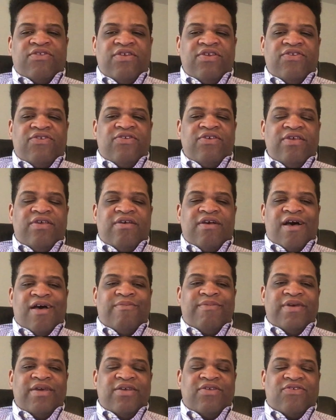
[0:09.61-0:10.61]
DC
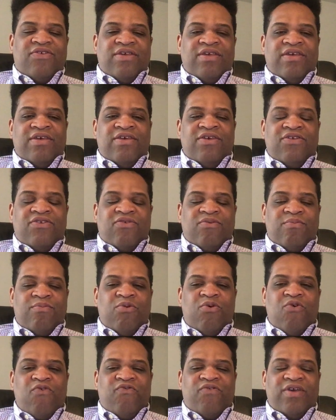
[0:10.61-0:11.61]
Comics is
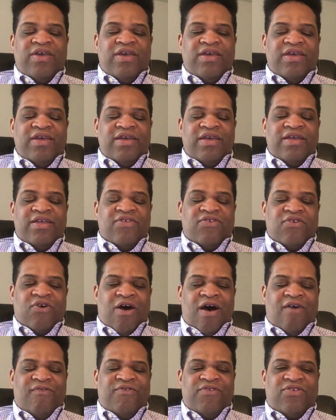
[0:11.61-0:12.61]
moving its
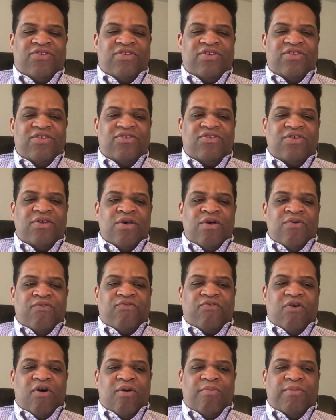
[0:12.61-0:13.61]
offices
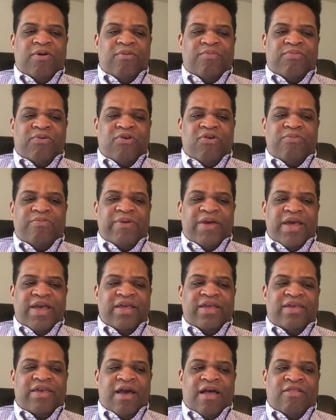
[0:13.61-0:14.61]
from
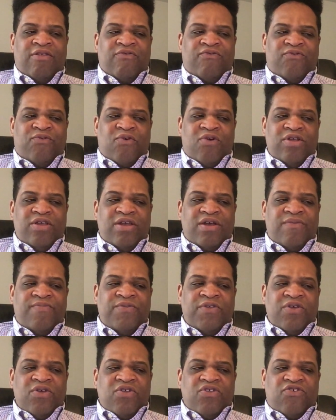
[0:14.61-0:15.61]
Burbank, California
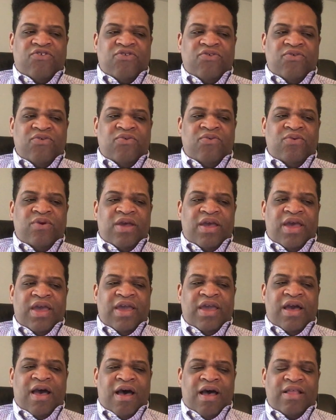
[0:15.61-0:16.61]
to
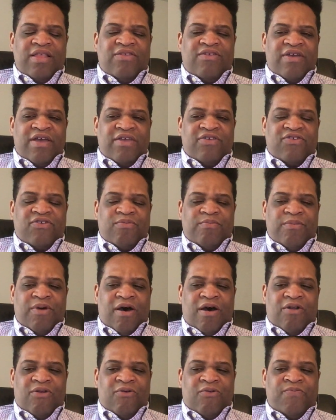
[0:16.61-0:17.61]
a hot desk
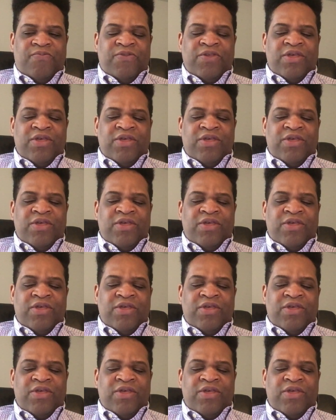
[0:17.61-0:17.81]
model.